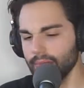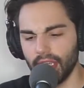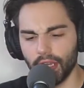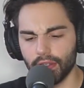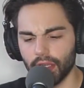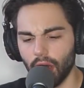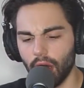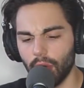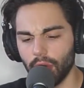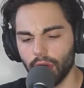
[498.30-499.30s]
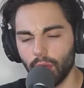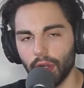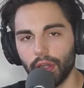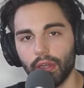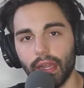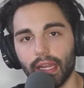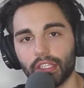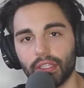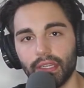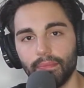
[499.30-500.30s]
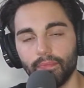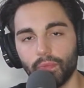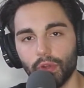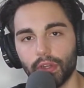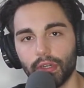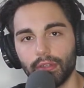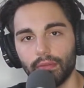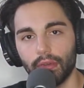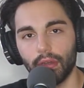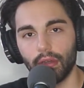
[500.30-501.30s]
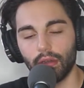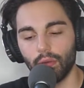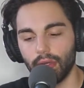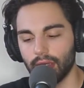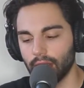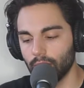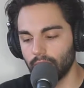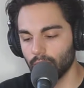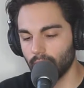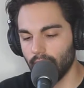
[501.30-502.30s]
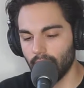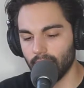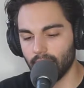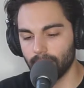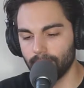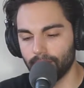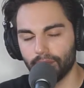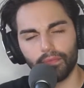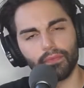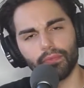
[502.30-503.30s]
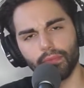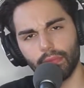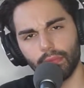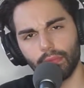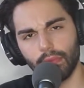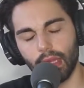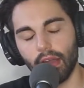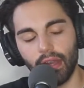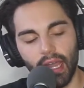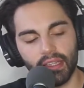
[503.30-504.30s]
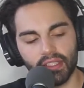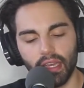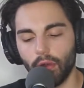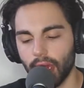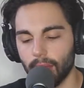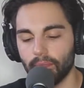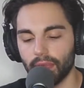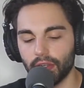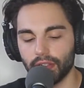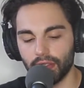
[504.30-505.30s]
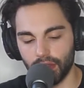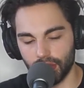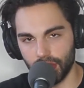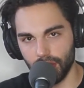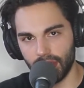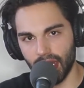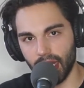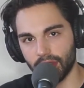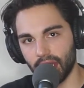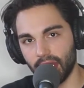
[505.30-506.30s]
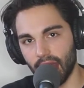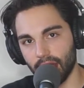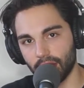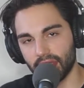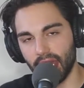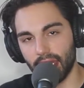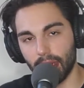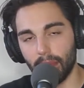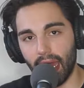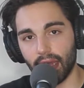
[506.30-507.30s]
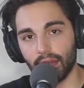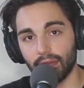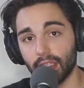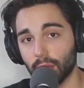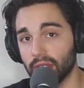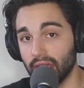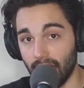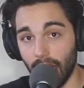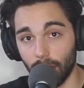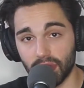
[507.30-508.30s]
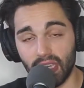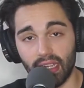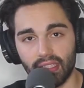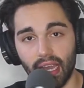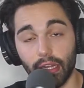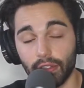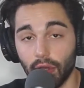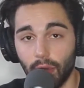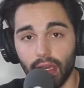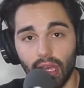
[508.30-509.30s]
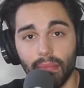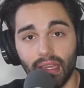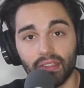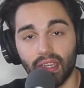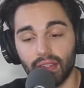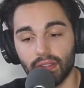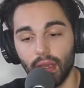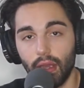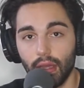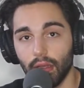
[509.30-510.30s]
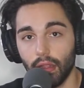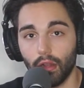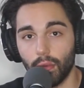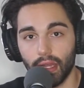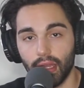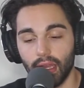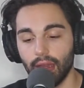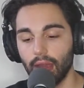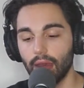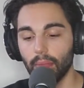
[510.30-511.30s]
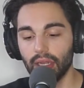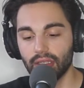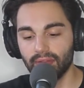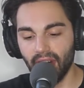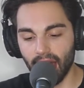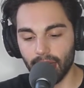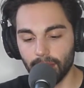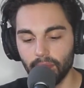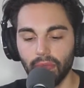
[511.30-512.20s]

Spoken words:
and he goes, oh, we're good, actually. We're good. We can ride on it. Now, in hindsight, okay, there's 2 tires on either side in the back. This was the outside tire, so okay, that makes sense. A little rickety, but it's fine.